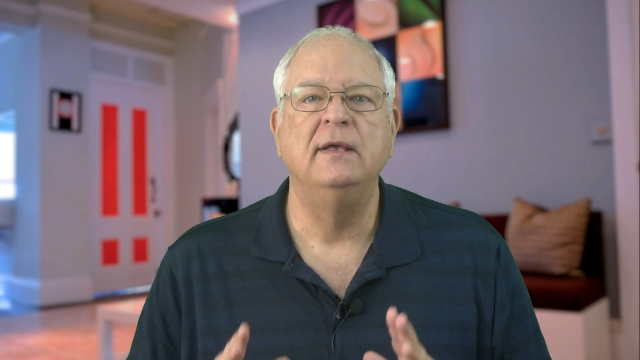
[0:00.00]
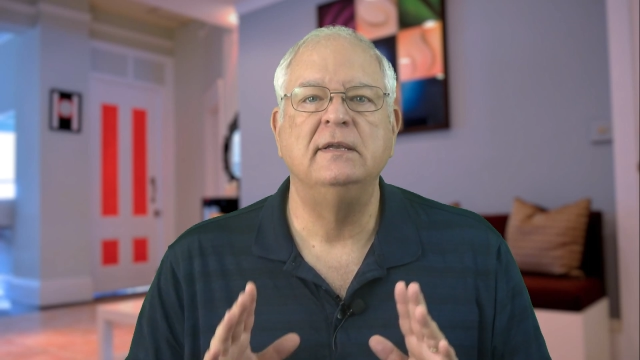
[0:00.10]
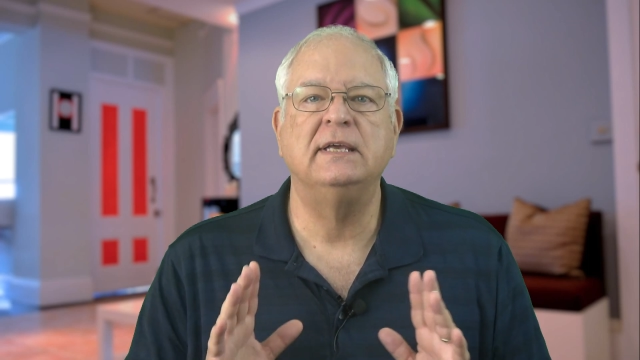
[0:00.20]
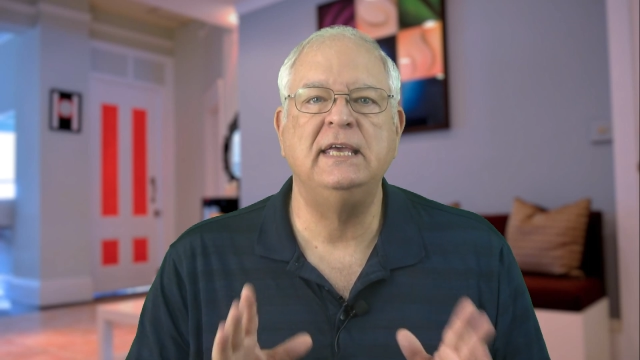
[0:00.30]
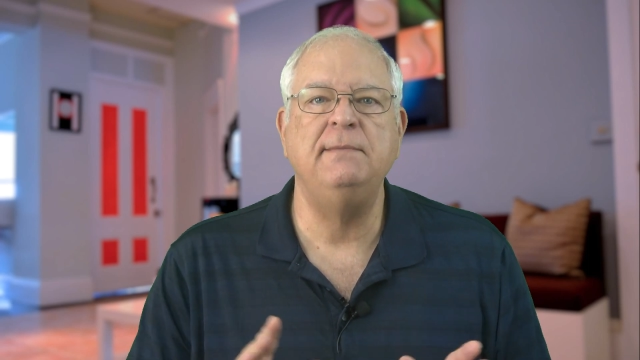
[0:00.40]

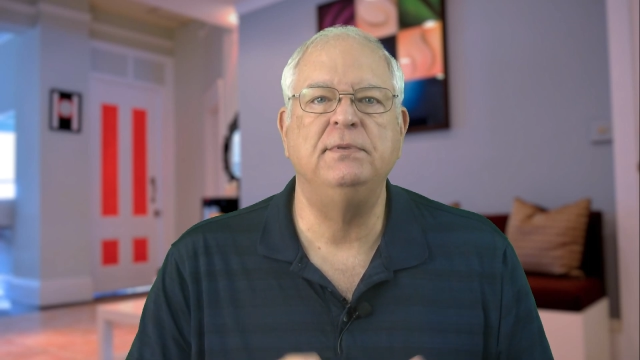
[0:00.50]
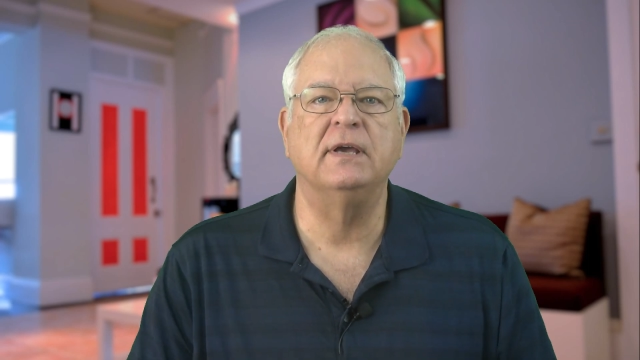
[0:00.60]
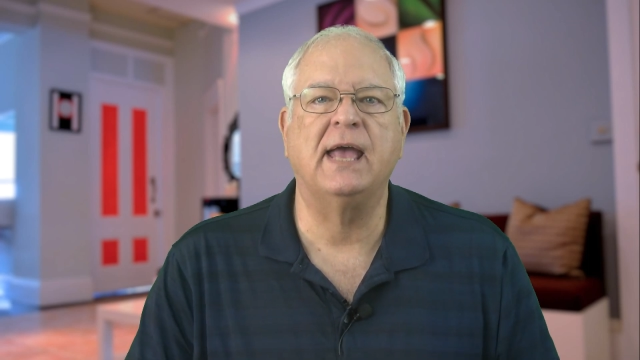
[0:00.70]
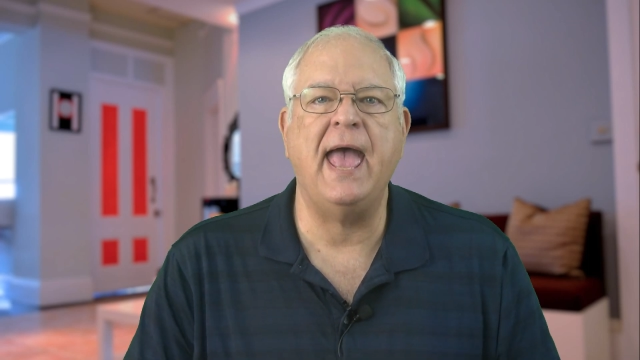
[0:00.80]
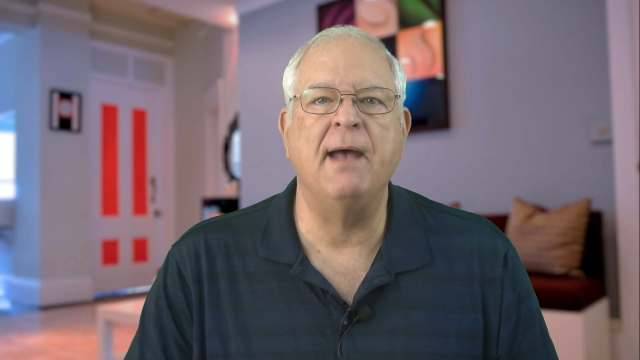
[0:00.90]
to keep
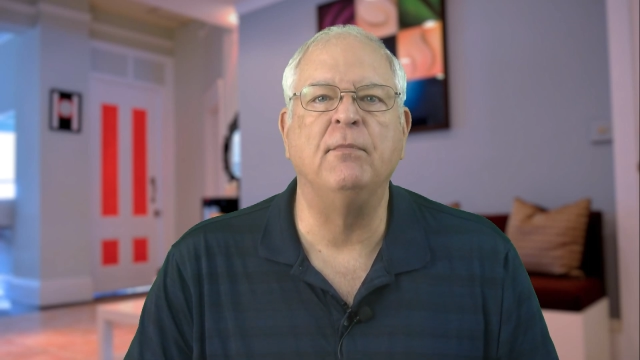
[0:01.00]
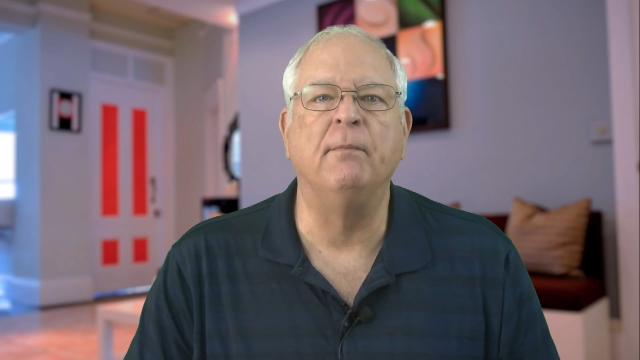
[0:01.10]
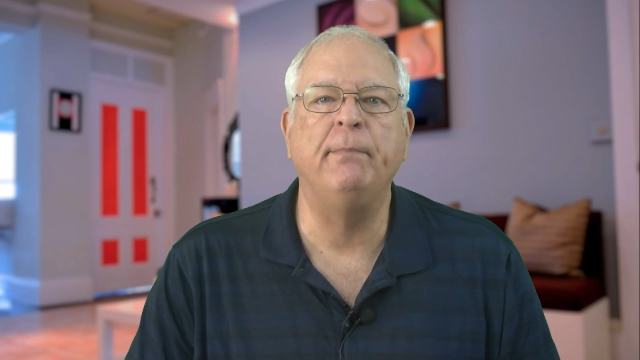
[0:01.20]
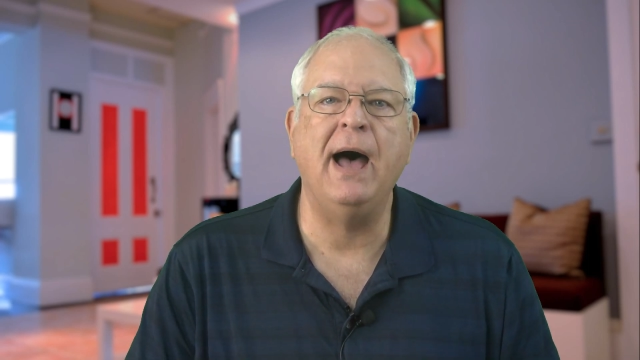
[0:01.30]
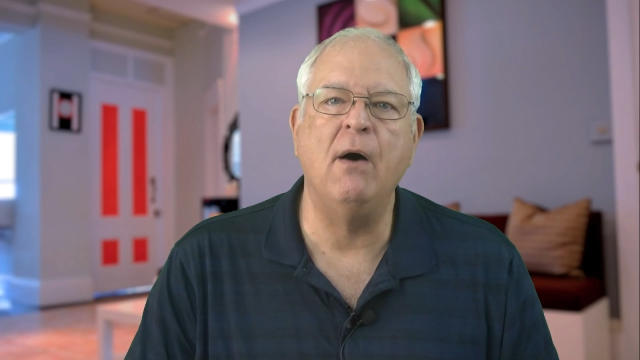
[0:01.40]
the
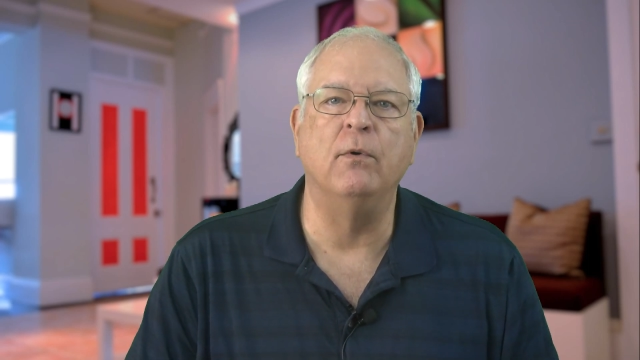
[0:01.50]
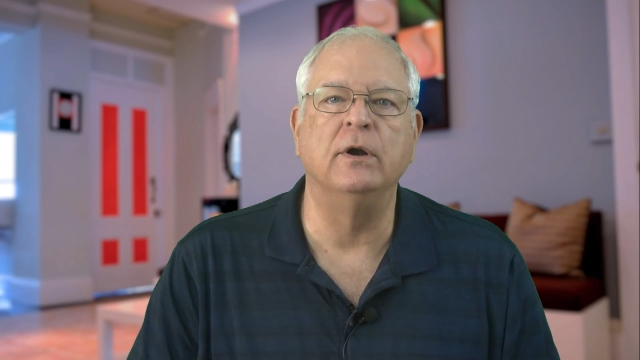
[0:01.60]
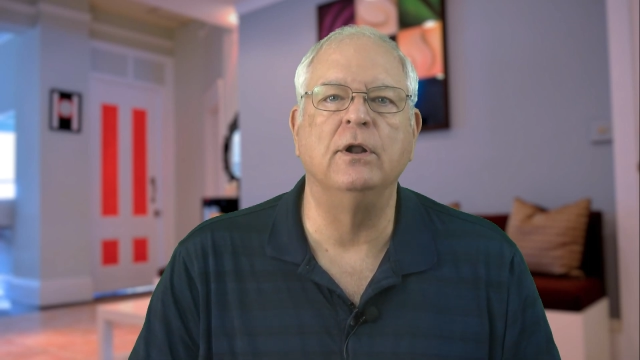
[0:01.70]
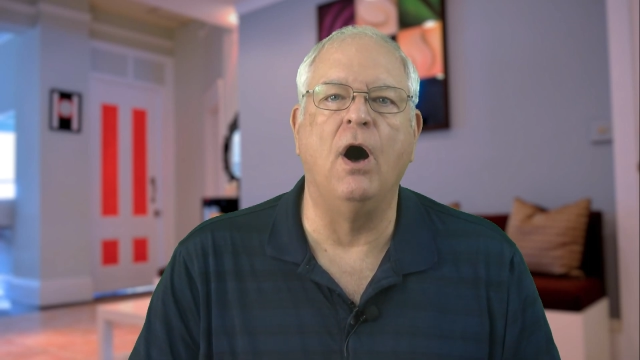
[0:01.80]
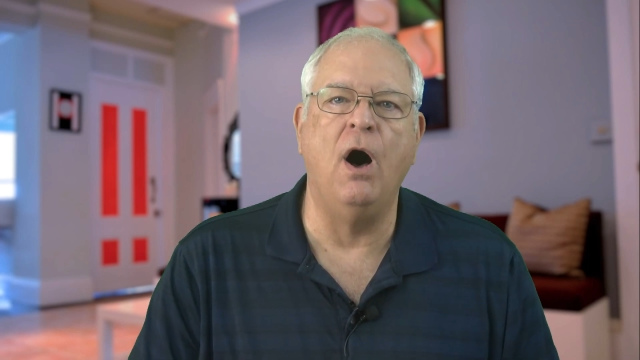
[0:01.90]
camera
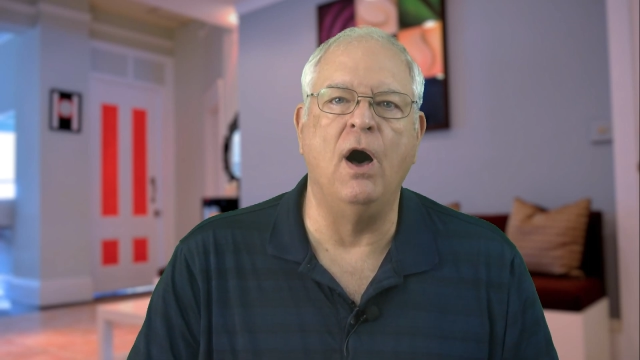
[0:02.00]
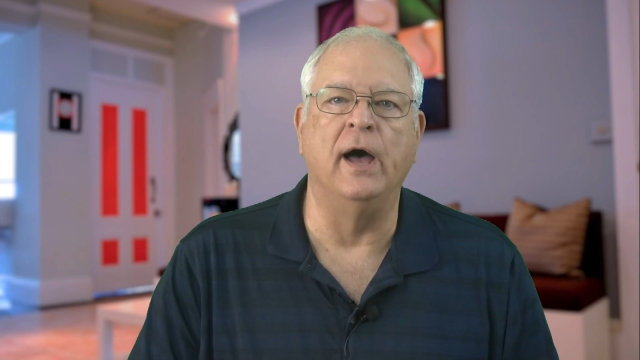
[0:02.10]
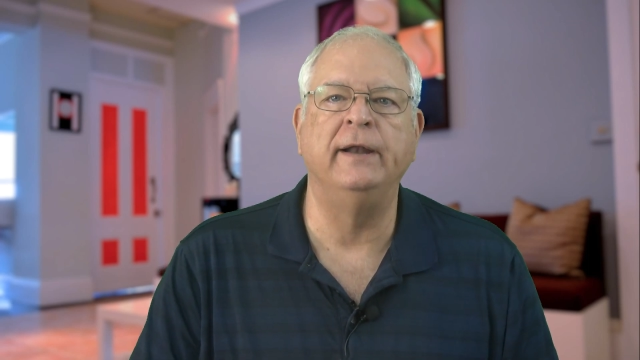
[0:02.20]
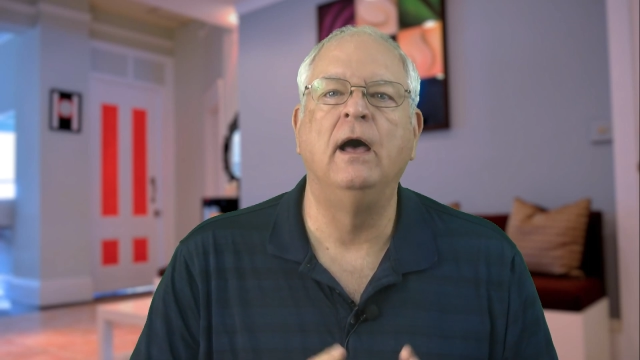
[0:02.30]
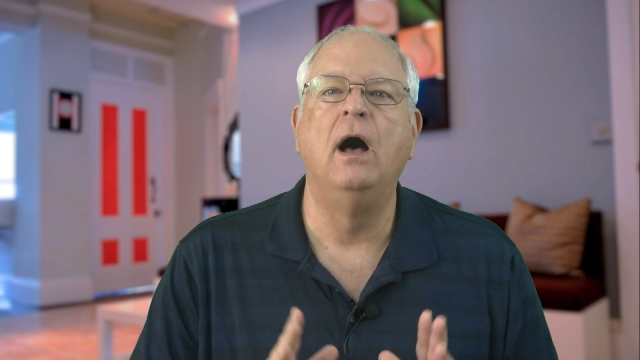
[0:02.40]
powered
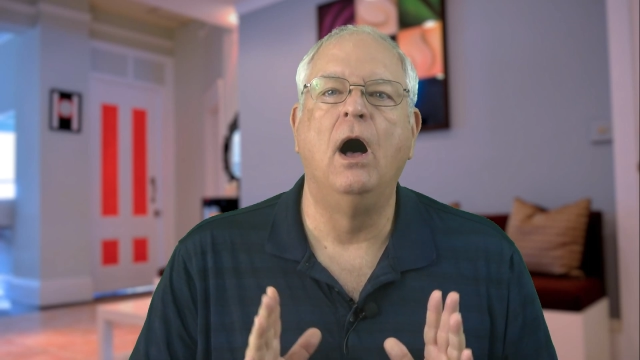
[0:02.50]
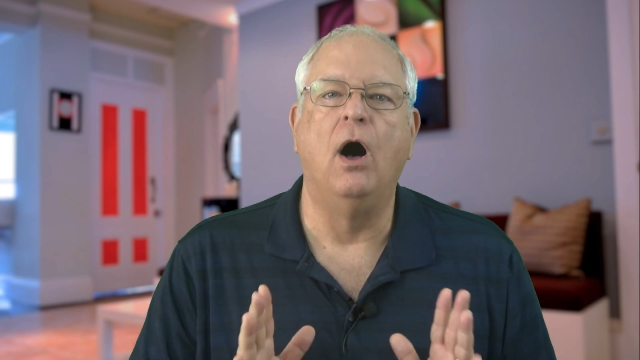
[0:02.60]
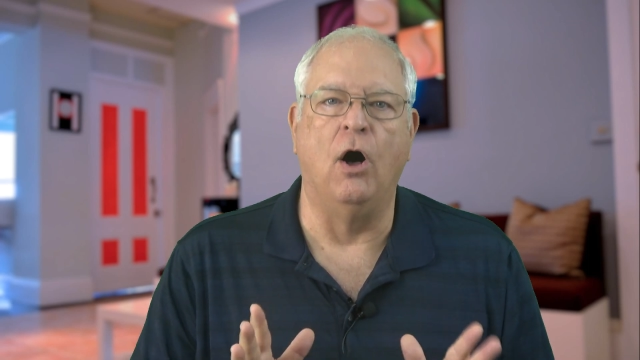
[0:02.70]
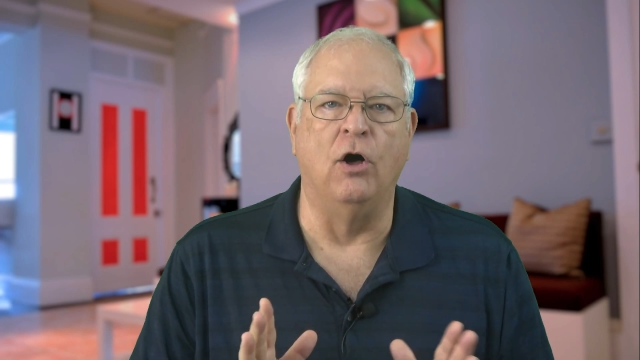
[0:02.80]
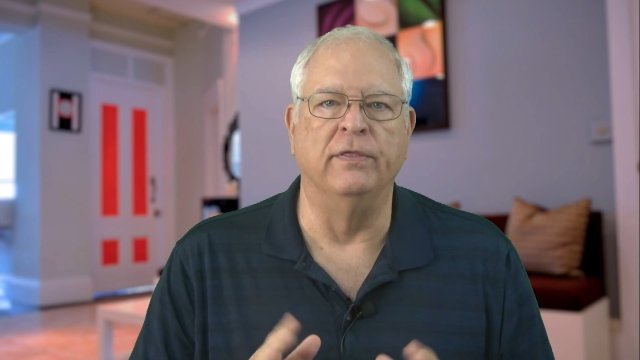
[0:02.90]
on
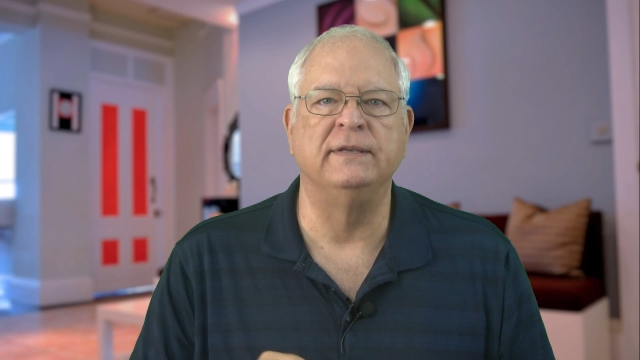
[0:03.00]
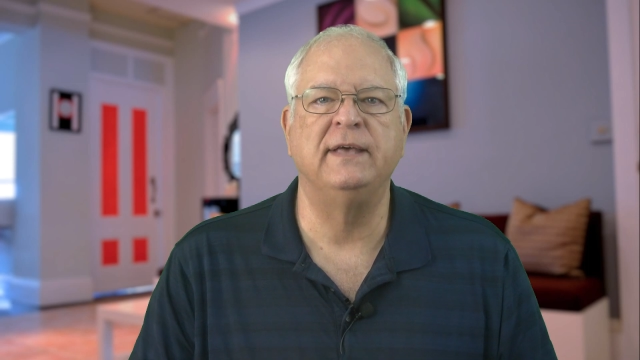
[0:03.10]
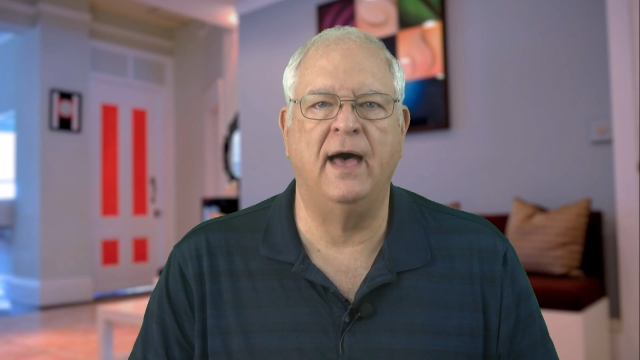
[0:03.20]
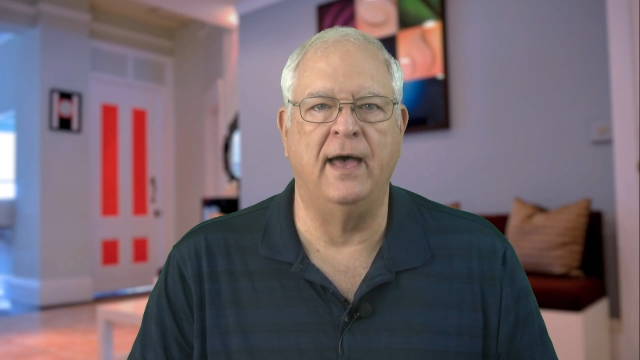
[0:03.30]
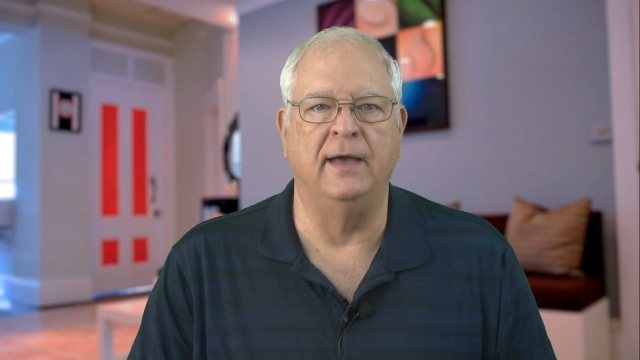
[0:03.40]
all the
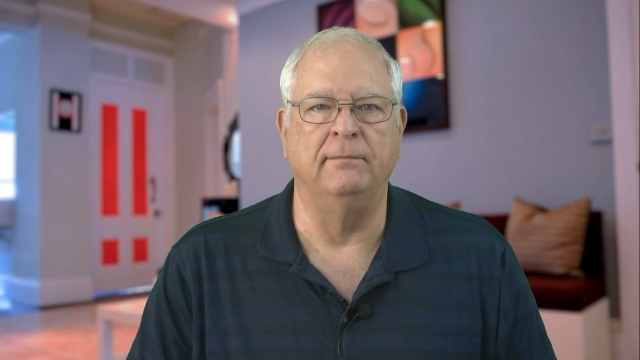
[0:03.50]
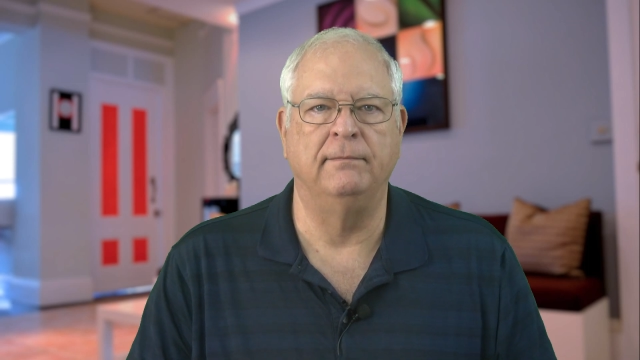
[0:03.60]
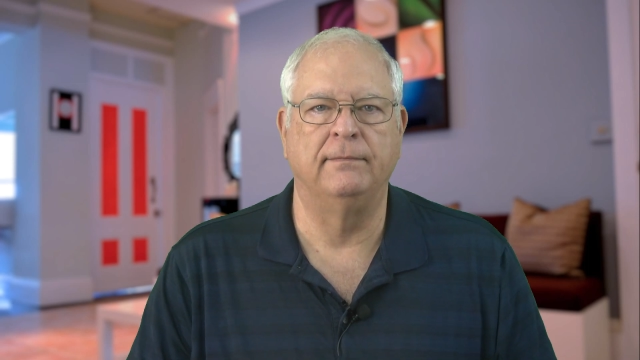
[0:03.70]
time.